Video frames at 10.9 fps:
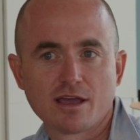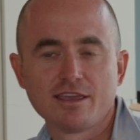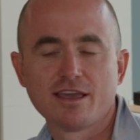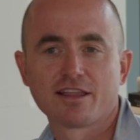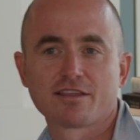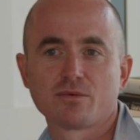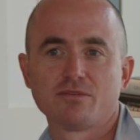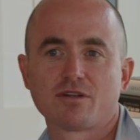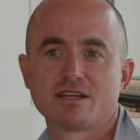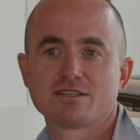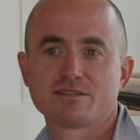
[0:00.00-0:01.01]
Yeah, I think we
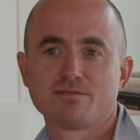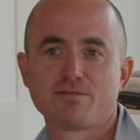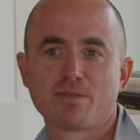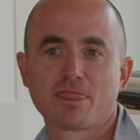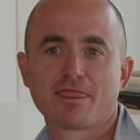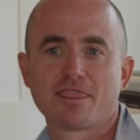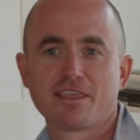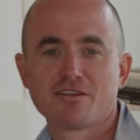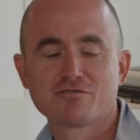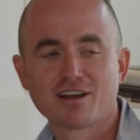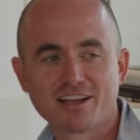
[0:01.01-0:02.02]
raised some
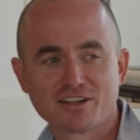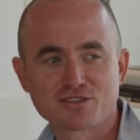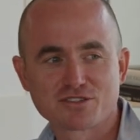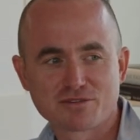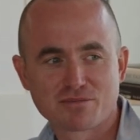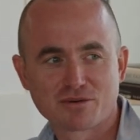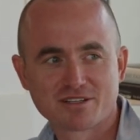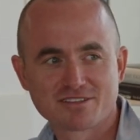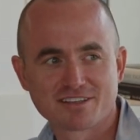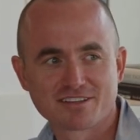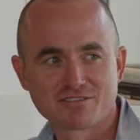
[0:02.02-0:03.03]
really interesting points
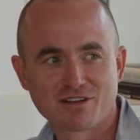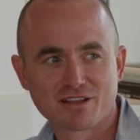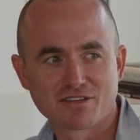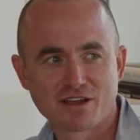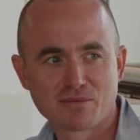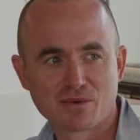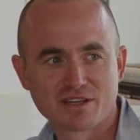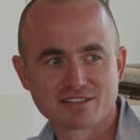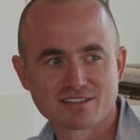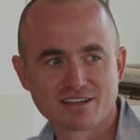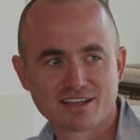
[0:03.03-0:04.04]
at the roundtable
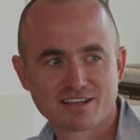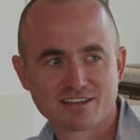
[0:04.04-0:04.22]
yesterday